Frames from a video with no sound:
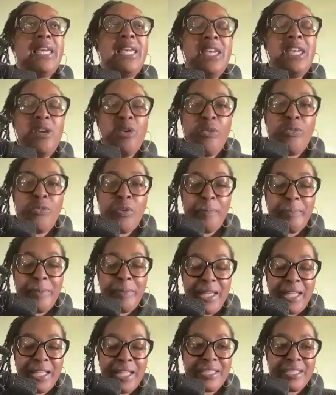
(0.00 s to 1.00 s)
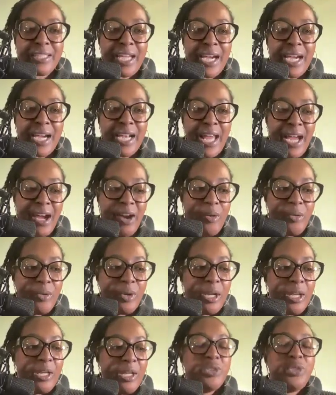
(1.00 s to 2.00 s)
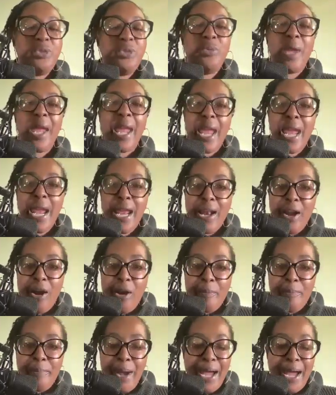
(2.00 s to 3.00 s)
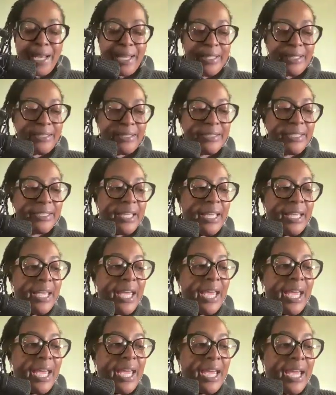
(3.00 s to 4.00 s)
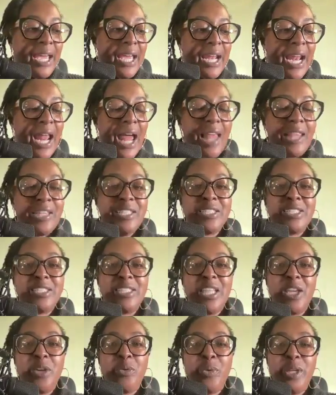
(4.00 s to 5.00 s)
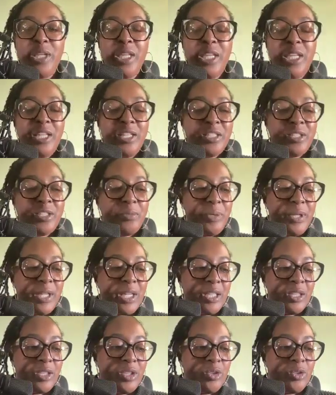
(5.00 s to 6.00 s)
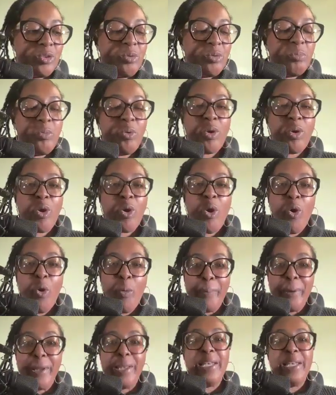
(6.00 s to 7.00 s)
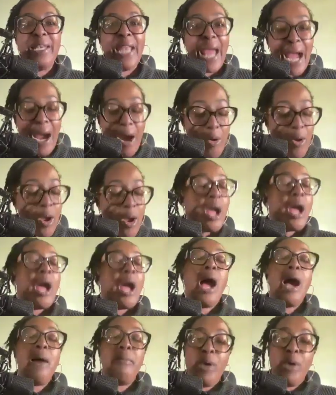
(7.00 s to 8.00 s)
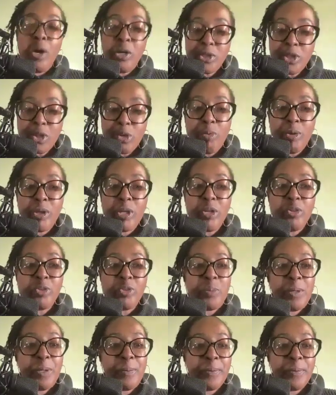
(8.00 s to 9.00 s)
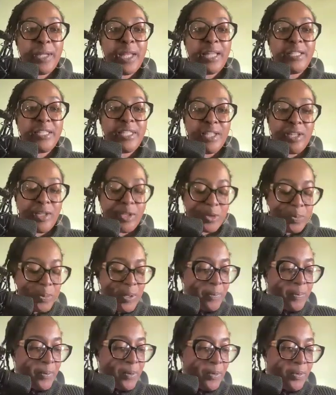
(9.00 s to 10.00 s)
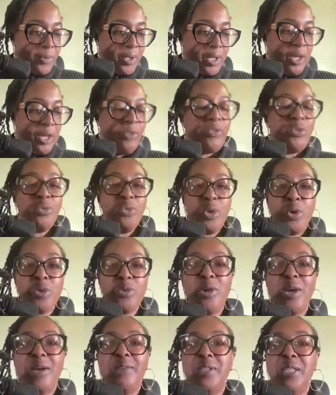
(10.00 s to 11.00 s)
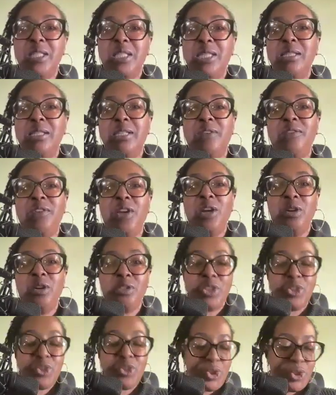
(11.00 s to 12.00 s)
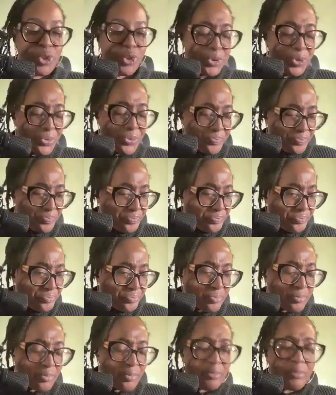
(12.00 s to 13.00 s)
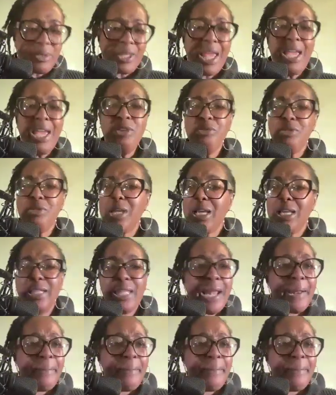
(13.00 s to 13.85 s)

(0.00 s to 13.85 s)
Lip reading: heal from the inside out to aid our bodies. And I just think we need to be a little more open. Now, I'm also one of those people that tells people if you know you have a litany of health issues and you take a